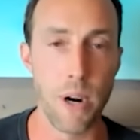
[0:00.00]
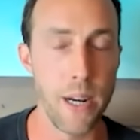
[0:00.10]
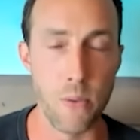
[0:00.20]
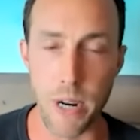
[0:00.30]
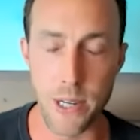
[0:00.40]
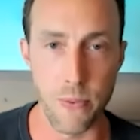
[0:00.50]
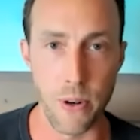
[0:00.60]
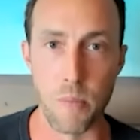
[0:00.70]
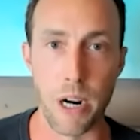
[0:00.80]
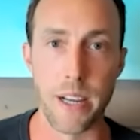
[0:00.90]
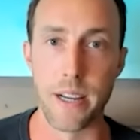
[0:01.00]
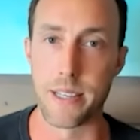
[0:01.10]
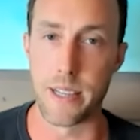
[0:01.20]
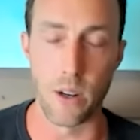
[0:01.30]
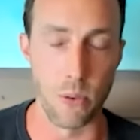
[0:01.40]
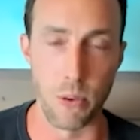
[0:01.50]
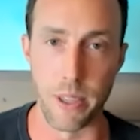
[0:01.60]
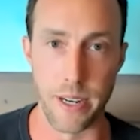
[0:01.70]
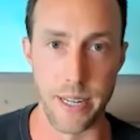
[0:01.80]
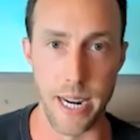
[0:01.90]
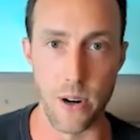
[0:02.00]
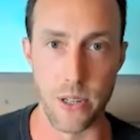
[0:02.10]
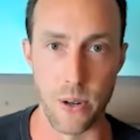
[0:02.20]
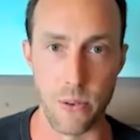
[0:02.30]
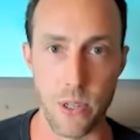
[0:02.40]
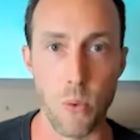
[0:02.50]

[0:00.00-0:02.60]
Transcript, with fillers: waiting weeks for your money. It's settled within a day or two.